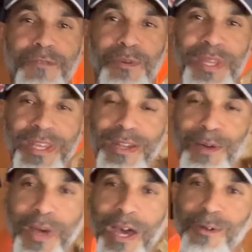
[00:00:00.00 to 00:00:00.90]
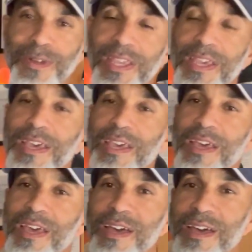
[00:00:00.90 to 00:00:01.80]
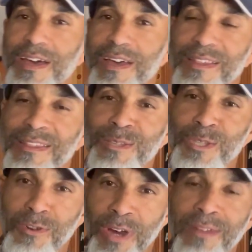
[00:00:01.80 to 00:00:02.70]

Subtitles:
a minute about this great